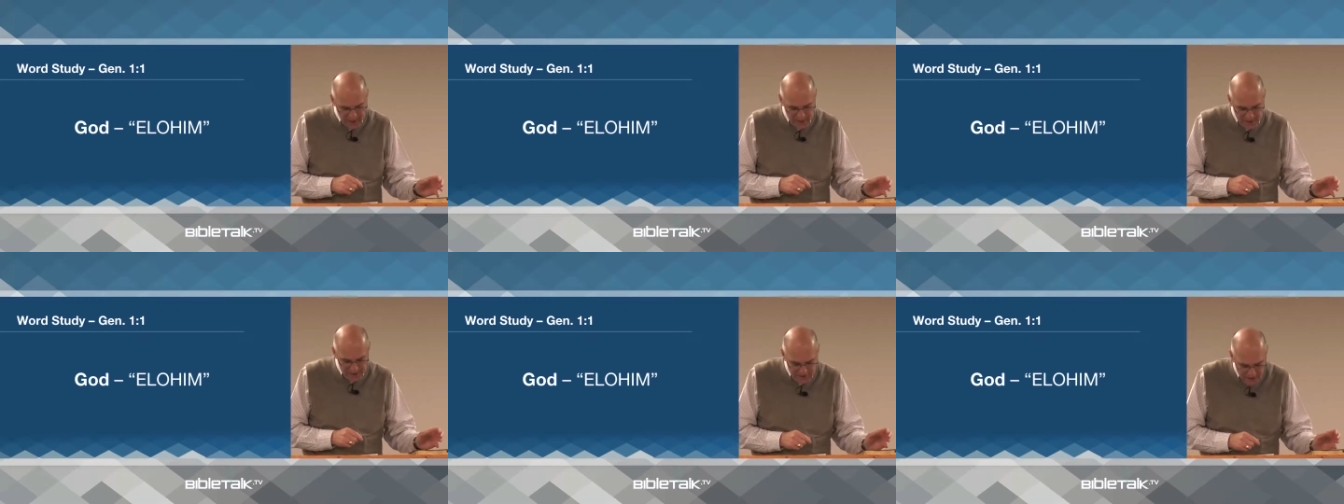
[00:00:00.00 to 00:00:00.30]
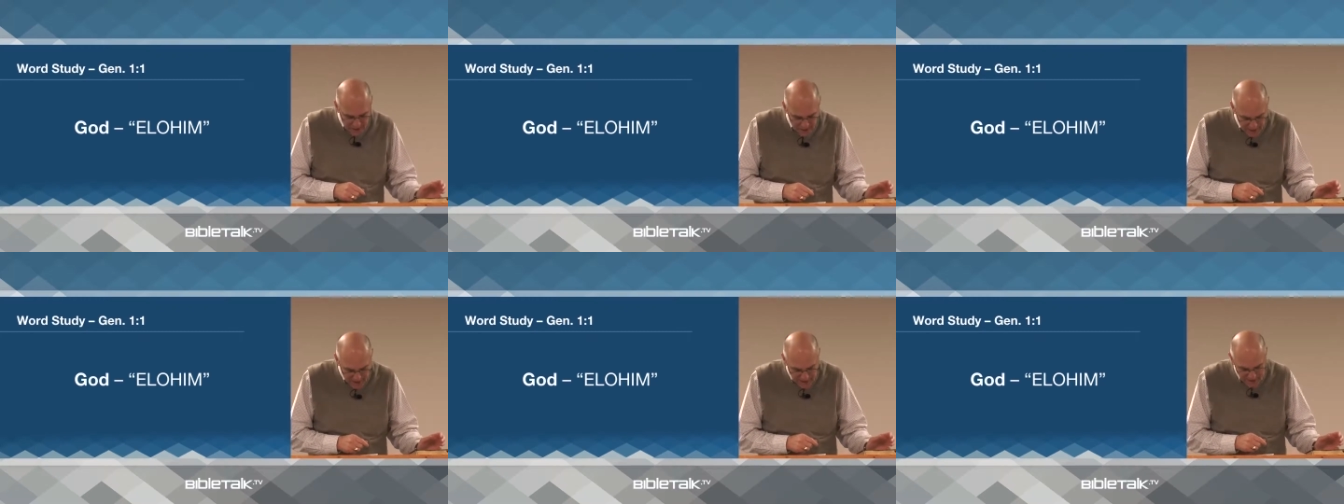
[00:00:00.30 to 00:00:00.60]

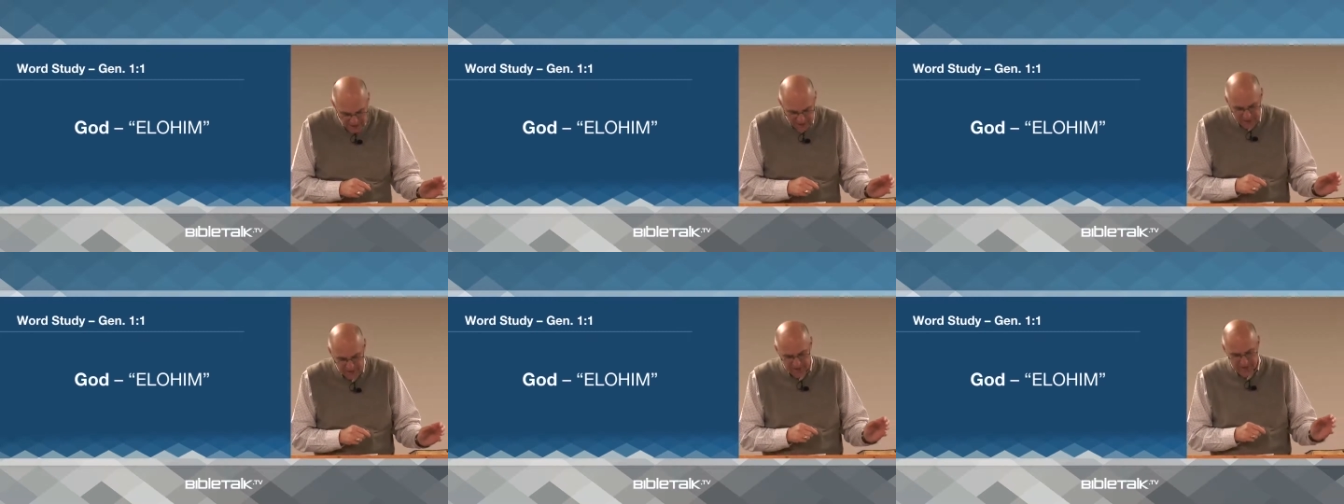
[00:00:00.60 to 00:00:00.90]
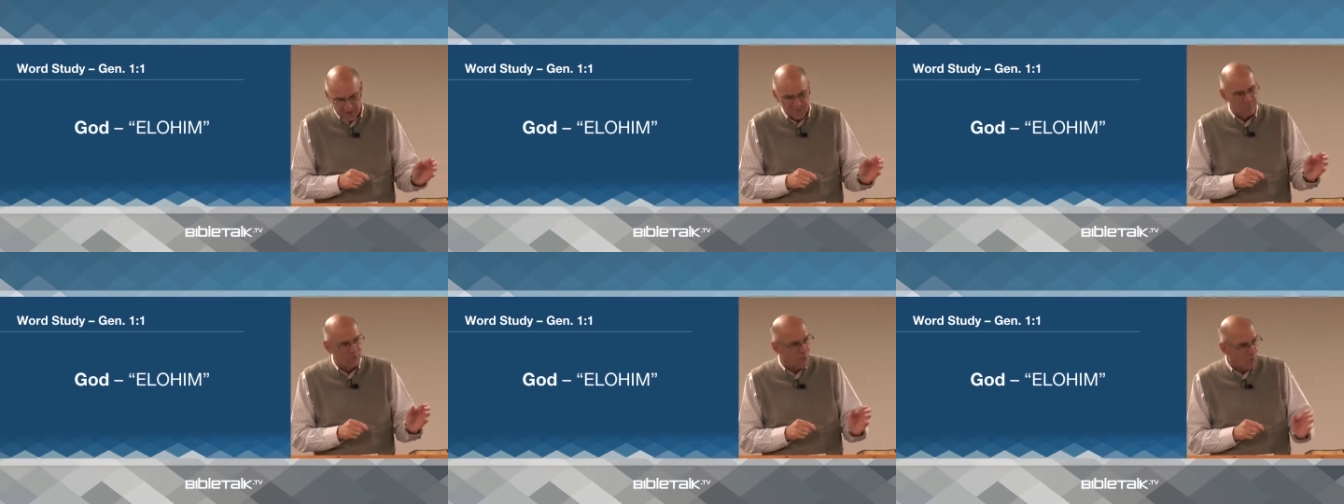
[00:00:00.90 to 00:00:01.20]
yet He
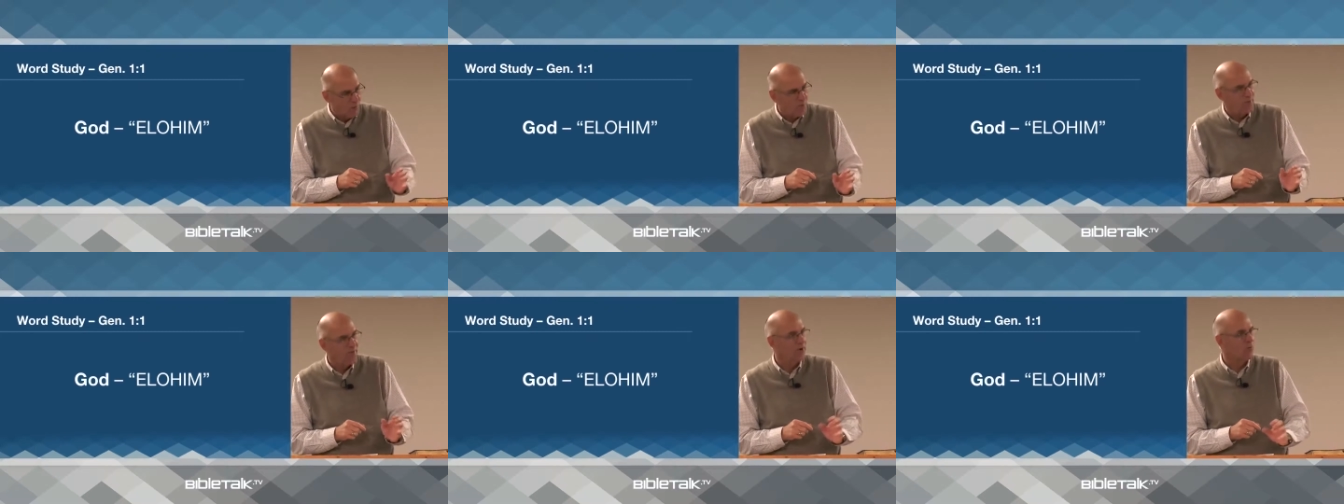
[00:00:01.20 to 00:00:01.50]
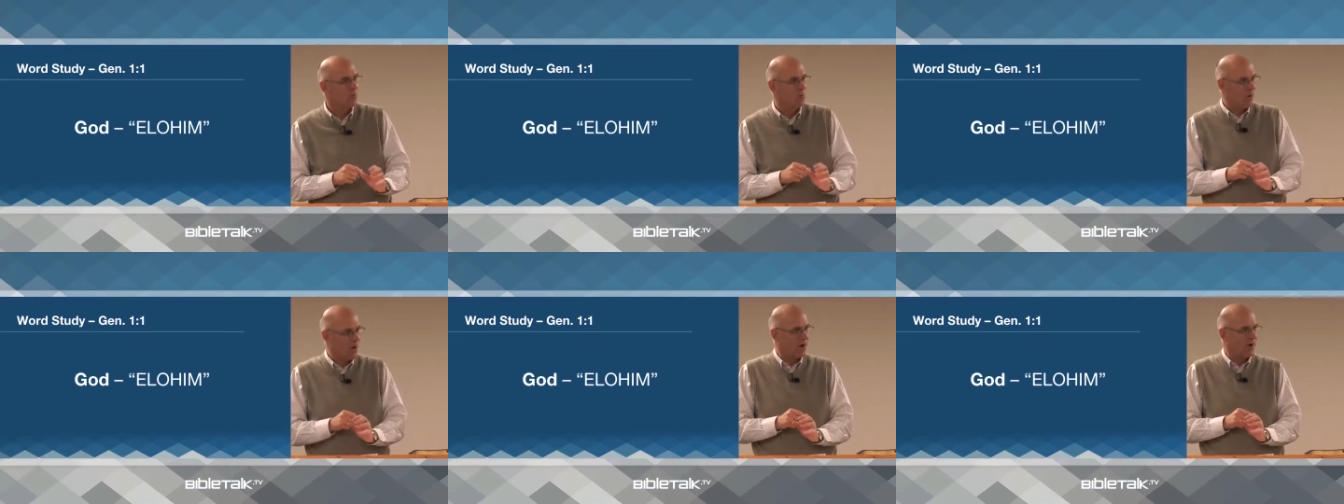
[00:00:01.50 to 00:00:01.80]
is more
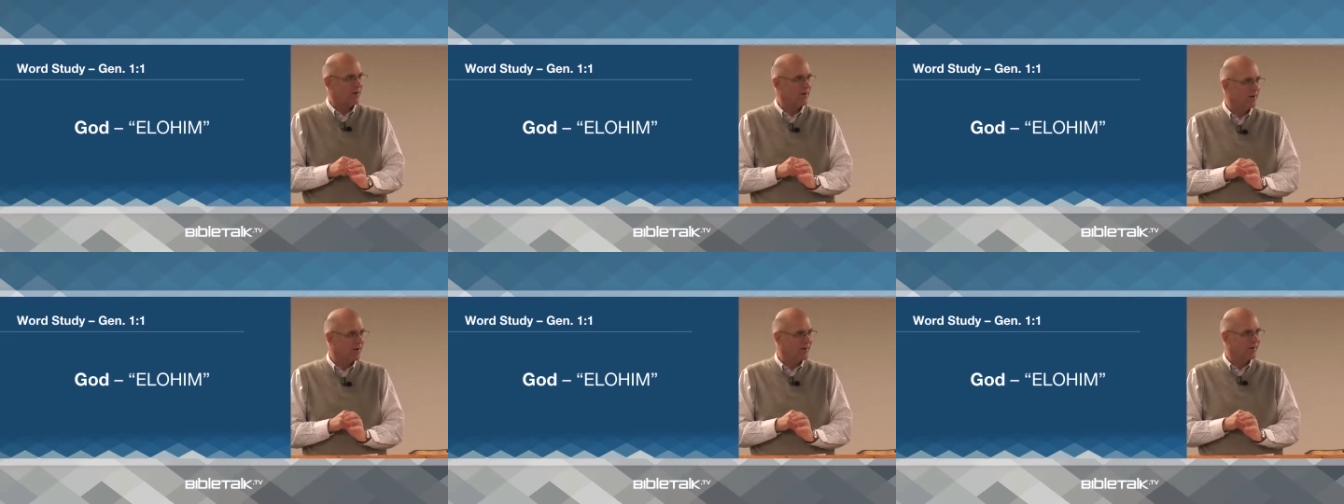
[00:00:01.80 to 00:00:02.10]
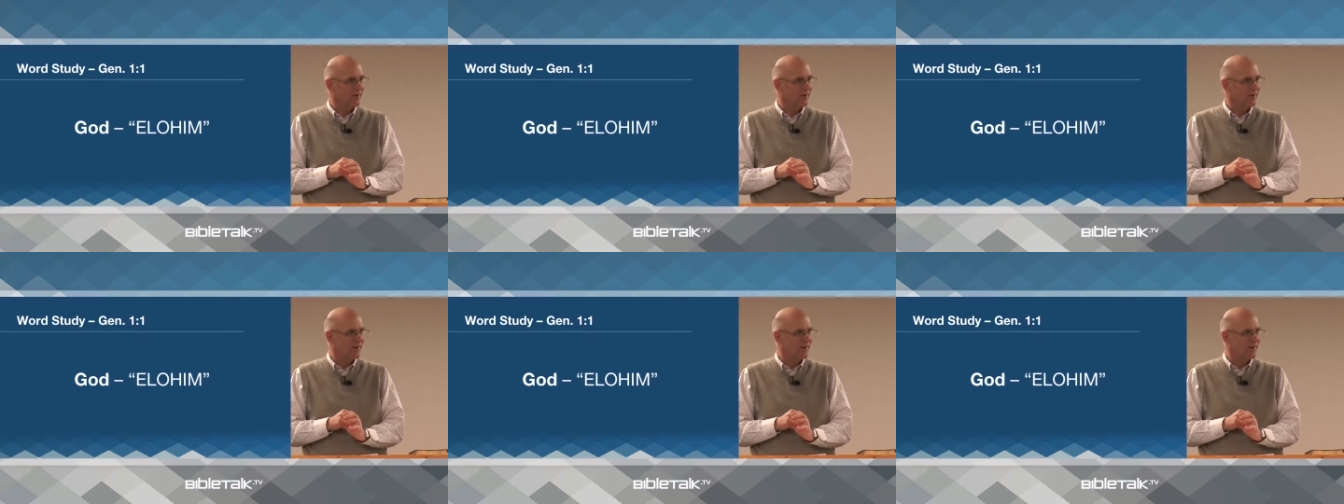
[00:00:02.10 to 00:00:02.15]
than one.